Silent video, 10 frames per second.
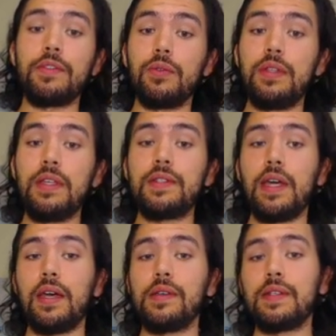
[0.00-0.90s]
So in this
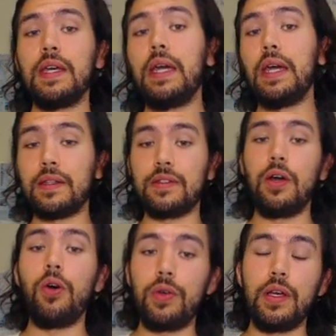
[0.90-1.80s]
case, it's an
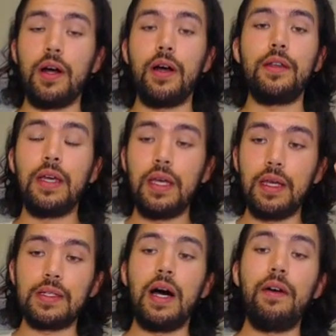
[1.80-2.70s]
Odeon.
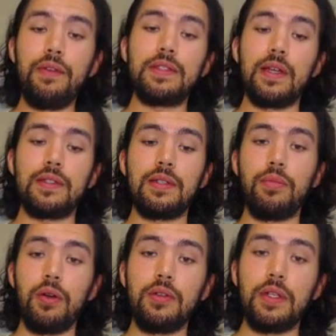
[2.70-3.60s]
It's obvious that it's a
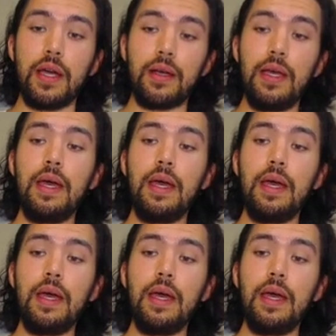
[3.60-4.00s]
burn deck.